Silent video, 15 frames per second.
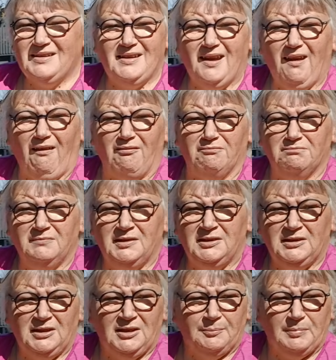it down.
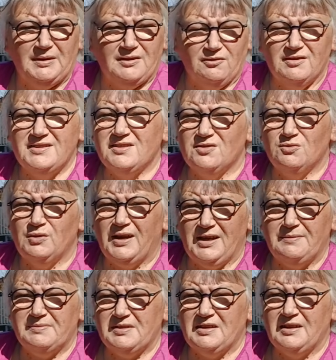But there is still
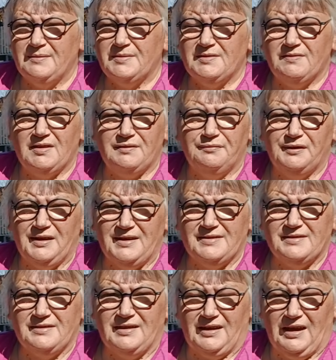heaps and heaps of other
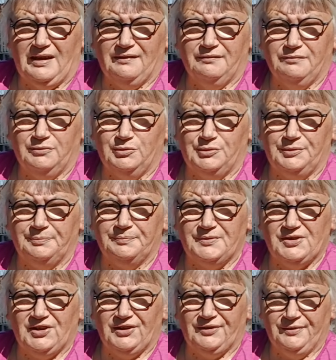flowers in the garden for them,
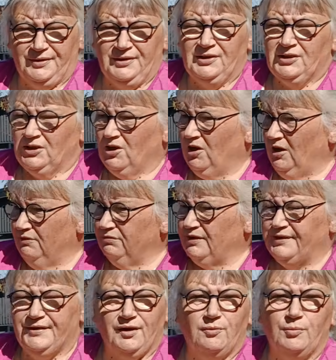so
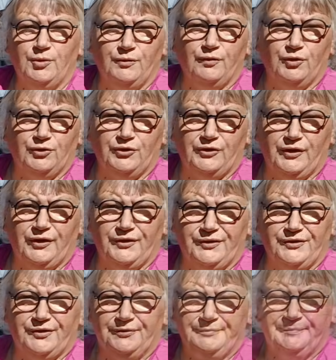hopefully they'll move on to
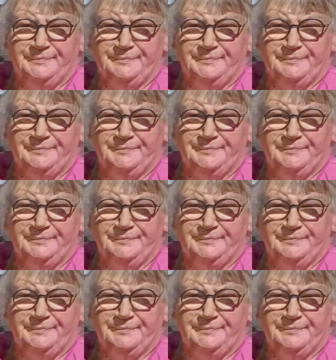those.